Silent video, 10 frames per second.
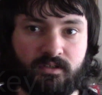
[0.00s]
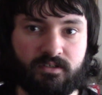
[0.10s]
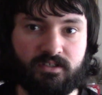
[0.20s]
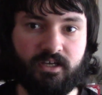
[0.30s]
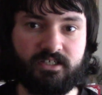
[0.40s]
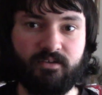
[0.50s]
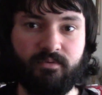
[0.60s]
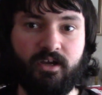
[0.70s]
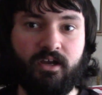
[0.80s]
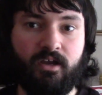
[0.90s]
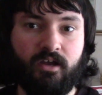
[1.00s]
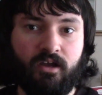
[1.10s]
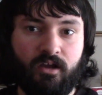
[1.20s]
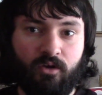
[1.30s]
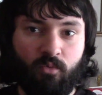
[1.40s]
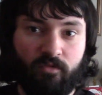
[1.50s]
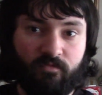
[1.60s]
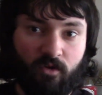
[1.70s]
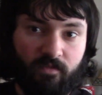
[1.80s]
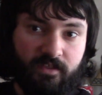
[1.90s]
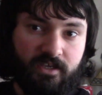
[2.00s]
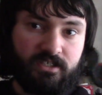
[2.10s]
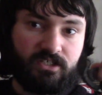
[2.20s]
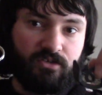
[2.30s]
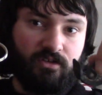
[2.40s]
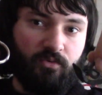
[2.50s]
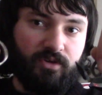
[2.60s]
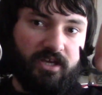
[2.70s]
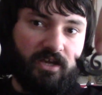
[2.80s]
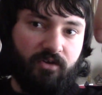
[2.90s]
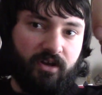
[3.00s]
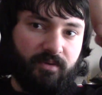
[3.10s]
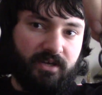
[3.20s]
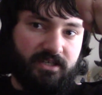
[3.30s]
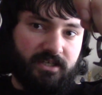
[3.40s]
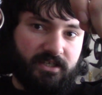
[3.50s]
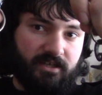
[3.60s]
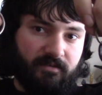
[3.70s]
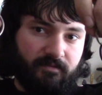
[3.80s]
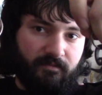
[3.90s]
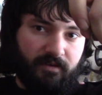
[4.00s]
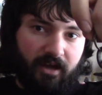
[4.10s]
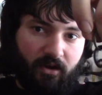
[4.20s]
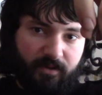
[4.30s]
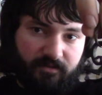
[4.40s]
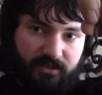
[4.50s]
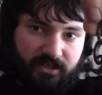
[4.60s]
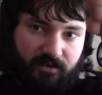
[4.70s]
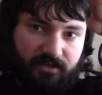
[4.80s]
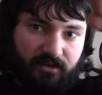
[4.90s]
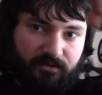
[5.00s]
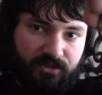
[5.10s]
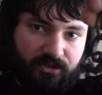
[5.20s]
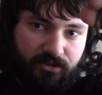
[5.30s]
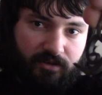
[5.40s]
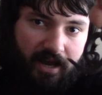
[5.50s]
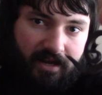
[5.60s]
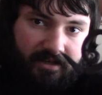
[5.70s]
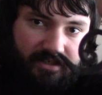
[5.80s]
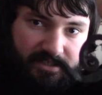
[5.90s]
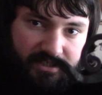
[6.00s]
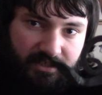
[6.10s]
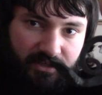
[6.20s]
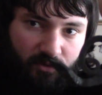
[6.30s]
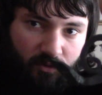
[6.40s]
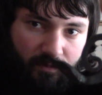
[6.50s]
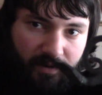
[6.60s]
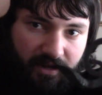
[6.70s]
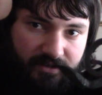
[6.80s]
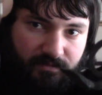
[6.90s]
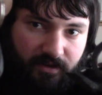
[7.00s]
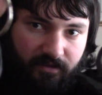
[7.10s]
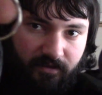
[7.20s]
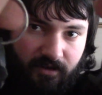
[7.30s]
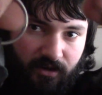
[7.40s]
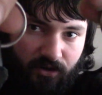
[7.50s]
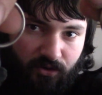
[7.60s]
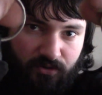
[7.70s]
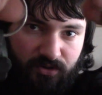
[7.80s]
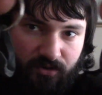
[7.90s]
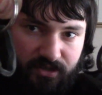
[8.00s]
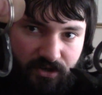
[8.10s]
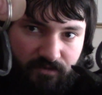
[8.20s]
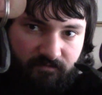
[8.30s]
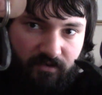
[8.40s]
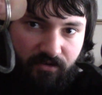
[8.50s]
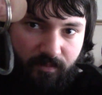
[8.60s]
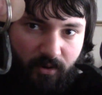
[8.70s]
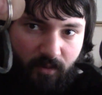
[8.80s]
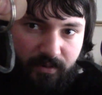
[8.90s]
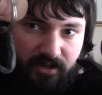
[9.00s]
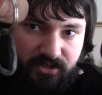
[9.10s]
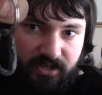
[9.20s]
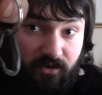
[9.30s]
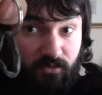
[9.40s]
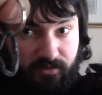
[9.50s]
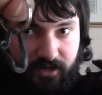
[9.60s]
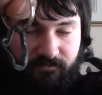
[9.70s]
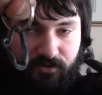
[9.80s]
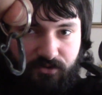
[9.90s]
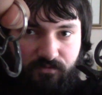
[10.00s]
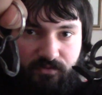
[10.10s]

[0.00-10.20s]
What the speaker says: So next up, we've got these two little keyring pieces. Now a bit of a shout out to Alex Steele, the blacksmith, who's got his own very popular channel, and for good